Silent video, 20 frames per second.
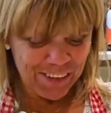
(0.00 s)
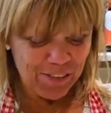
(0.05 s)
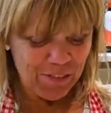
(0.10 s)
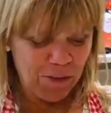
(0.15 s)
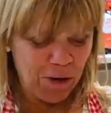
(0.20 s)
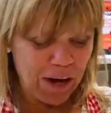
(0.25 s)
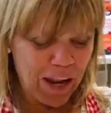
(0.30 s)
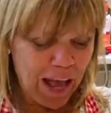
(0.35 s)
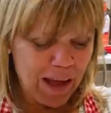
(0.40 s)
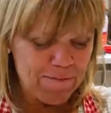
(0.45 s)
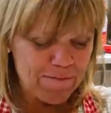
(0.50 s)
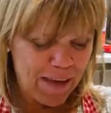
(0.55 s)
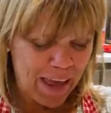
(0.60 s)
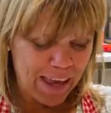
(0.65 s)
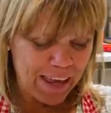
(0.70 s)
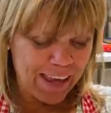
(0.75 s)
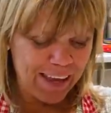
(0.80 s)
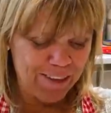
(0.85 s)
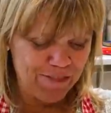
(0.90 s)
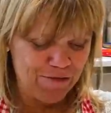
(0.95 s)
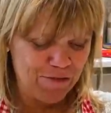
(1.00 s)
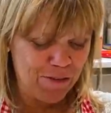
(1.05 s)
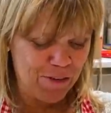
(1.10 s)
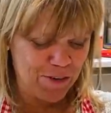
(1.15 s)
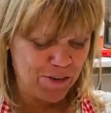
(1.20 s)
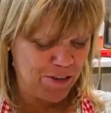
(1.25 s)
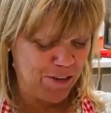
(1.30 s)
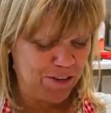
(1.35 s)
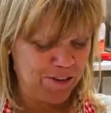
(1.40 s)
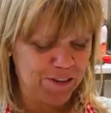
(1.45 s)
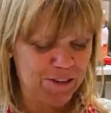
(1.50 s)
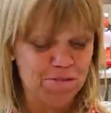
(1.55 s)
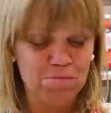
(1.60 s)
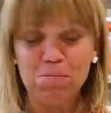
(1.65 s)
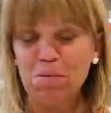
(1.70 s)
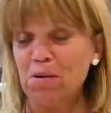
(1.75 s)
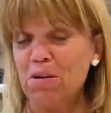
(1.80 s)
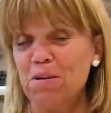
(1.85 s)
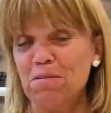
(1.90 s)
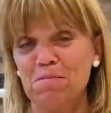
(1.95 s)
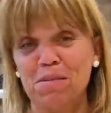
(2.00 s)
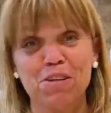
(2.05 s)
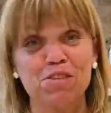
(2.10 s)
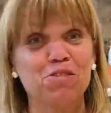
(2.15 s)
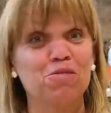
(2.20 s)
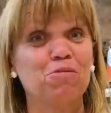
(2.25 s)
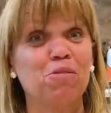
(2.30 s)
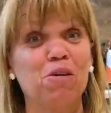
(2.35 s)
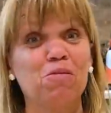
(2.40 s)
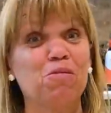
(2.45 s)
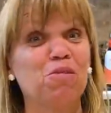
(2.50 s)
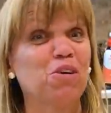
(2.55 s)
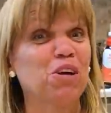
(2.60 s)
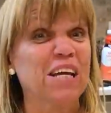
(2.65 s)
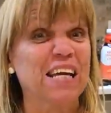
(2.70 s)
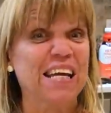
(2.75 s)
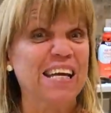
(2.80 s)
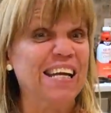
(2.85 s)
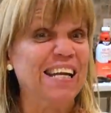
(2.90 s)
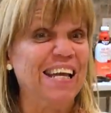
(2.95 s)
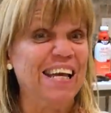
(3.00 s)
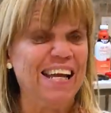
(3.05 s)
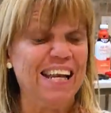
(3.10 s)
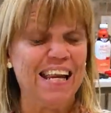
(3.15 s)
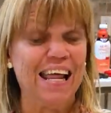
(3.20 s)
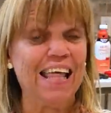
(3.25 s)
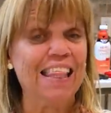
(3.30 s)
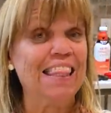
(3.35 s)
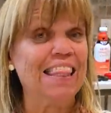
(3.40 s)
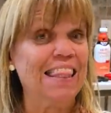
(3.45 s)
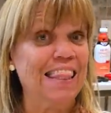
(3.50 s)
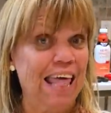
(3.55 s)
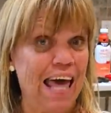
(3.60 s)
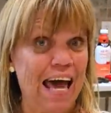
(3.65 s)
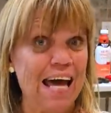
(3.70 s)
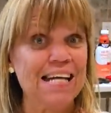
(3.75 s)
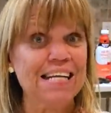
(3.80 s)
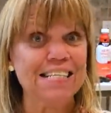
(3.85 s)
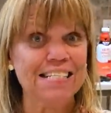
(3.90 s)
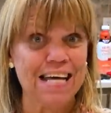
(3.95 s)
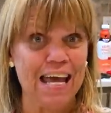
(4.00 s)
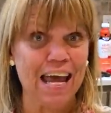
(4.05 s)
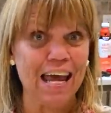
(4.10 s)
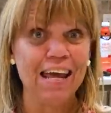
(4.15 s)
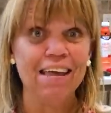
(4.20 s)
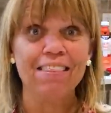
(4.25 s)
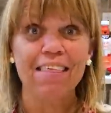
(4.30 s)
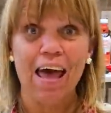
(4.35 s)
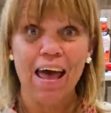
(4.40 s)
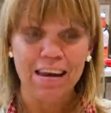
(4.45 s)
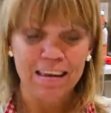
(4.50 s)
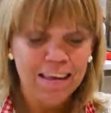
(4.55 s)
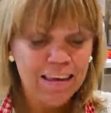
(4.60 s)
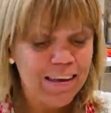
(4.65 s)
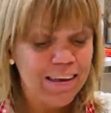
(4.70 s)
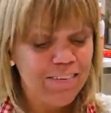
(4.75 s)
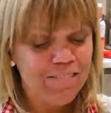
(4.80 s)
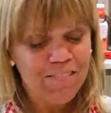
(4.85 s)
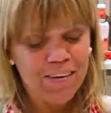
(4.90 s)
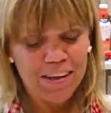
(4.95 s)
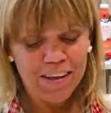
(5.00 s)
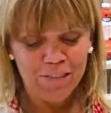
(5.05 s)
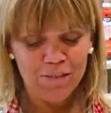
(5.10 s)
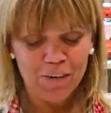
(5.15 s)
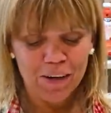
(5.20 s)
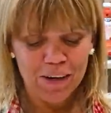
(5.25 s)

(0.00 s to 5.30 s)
What I'm making for you is pretty much what we're eating that day, that evening,